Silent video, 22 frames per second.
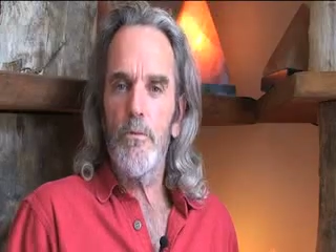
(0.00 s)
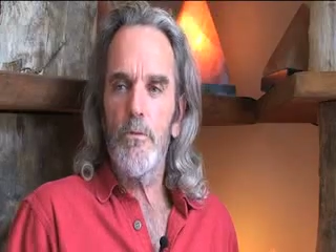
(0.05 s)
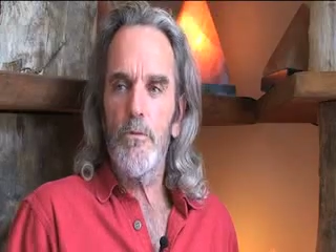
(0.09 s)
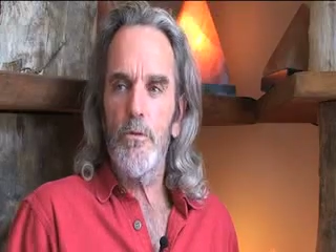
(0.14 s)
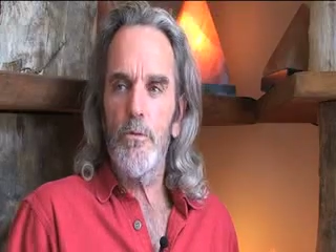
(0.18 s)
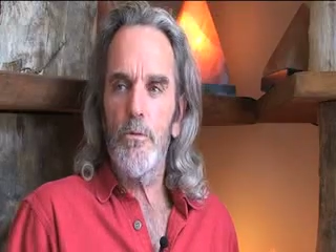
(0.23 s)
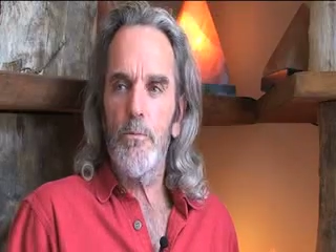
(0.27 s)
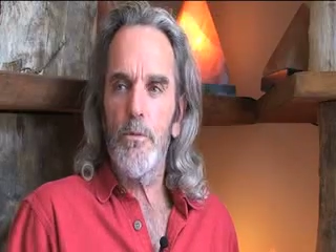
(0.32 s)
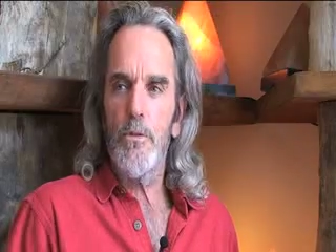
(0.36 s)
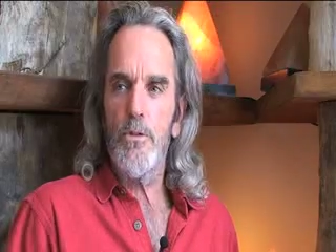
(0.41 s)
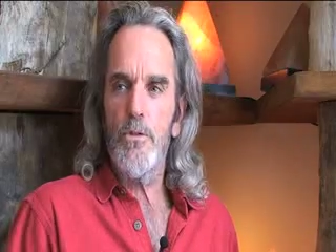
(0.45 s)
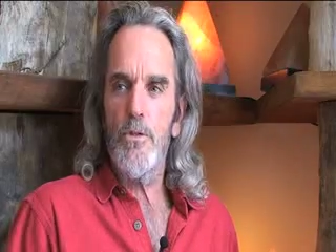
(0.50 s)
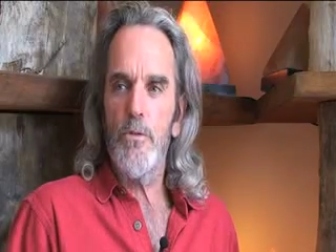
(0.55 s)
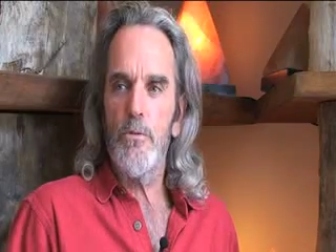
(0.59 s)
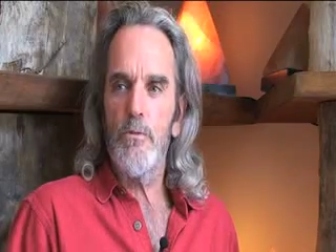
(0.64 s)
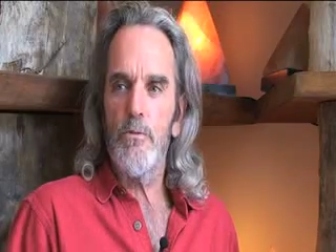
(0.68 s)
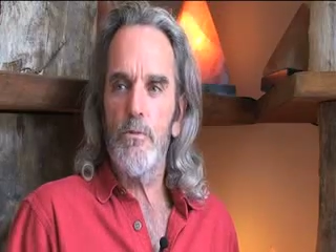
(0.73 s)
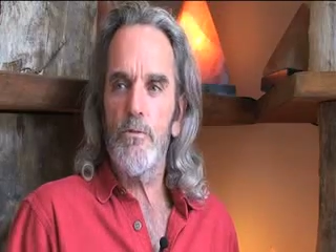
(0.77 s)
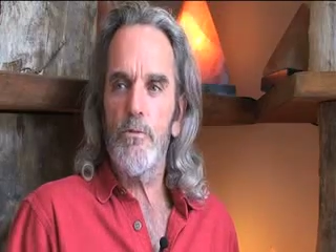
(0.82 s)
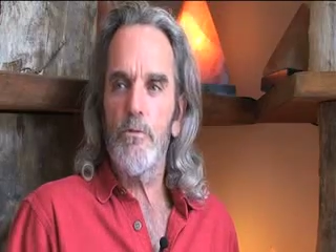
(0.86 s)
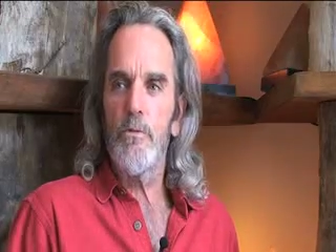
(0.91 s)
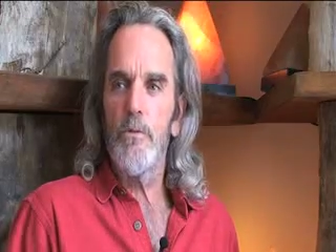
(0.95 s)
to
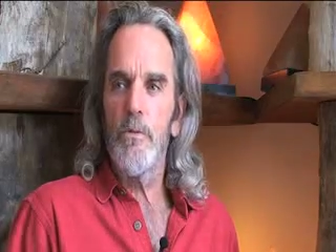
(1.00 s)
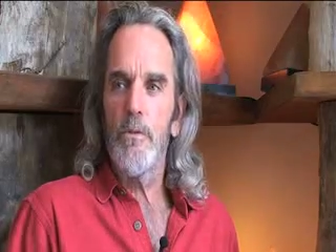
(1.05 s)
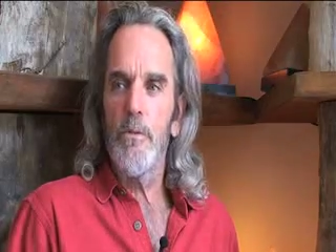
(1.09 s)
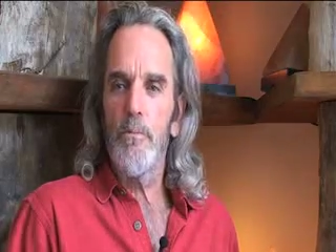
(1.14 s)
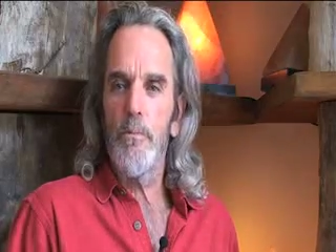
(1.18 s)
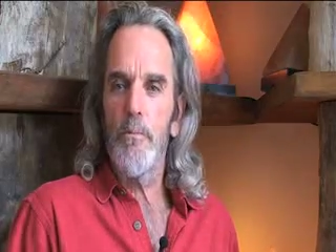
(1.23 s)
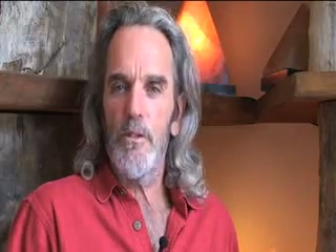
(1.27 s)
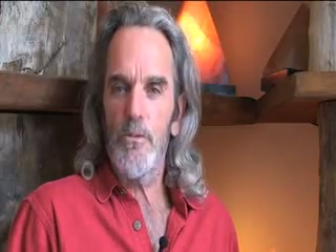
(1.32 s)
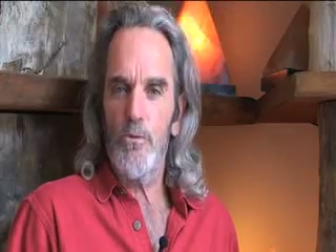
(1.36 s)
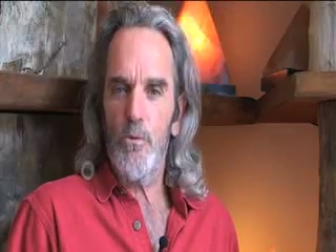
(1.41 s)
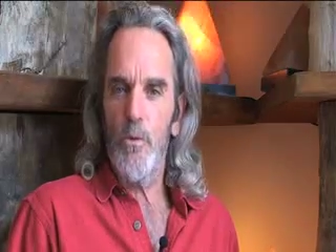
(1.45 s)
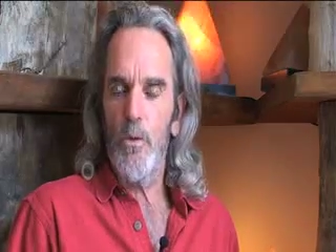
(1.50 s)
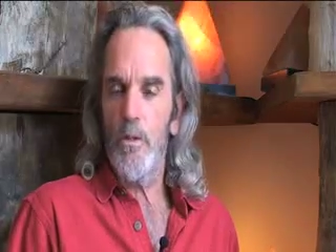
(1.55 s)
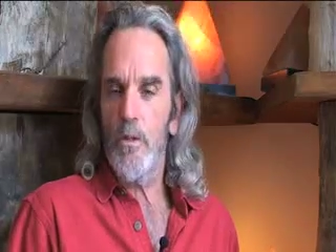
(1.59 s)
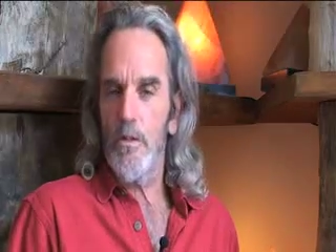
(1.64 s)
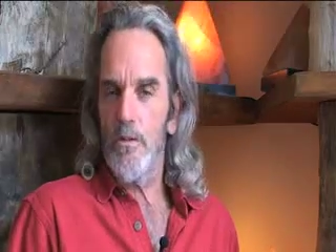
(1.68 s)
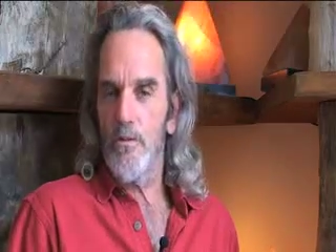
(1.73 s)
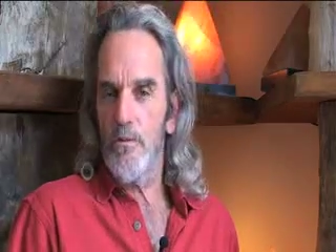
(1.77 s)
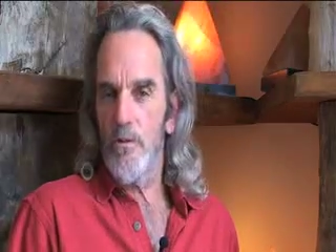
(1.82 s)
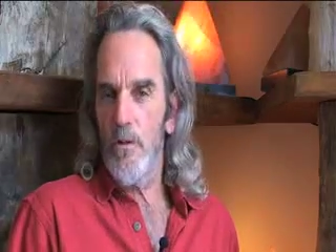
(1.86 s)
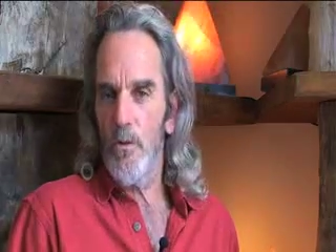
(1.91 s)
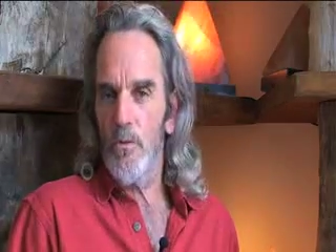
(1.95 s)
produce best
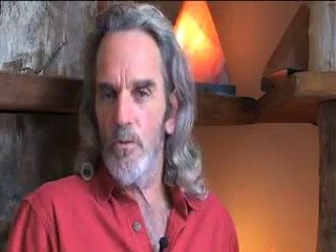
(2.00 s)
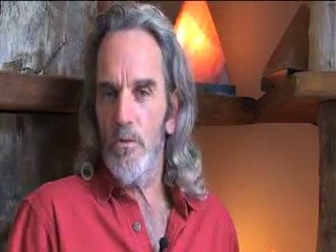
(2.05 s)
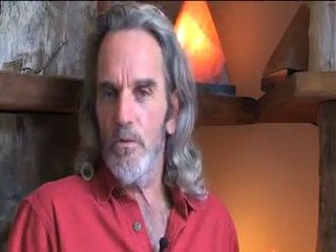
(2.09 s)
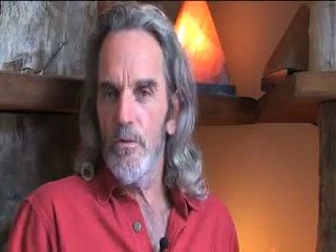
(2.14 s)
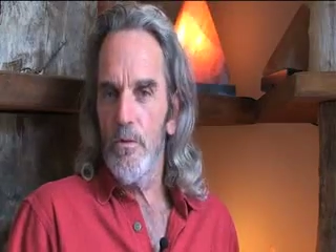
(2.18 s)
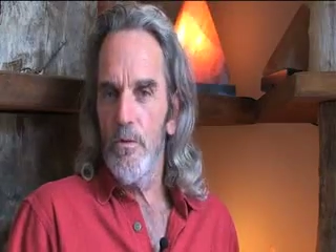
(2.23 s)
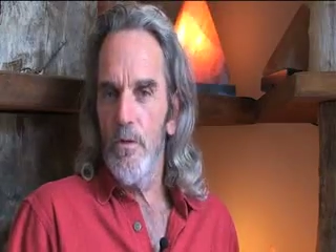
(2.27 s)
quality salt.